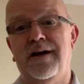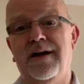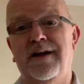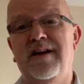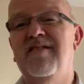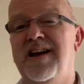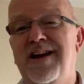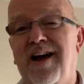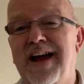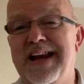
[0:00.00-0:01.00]
you're
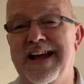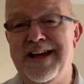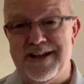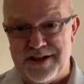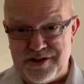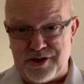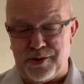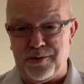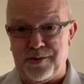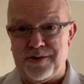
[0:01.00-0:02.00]
unlikely
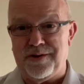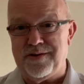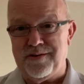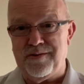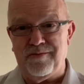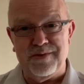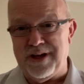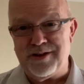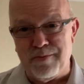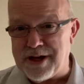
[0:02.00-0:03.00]
to
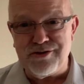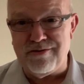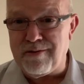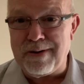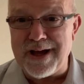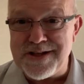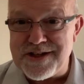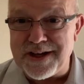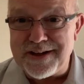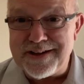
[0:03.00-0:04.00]
need the battery
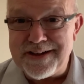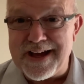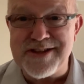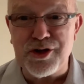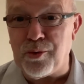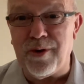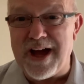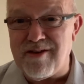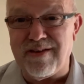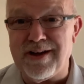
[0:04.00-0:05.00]
replacing at all,
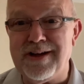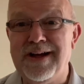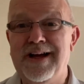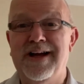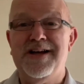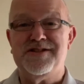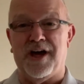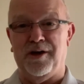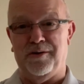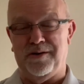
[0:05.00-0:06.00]
ever.
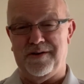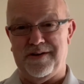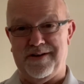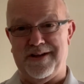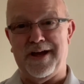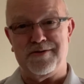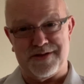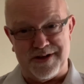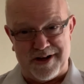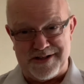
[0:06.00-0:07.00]
So it was a
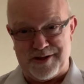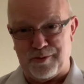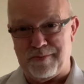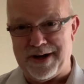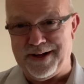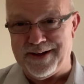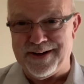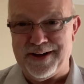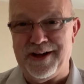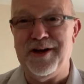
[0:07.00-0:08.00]
nice little money
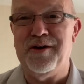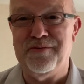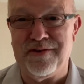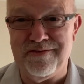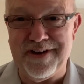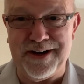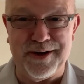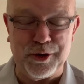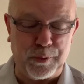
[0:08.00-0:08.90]
earner for Renault.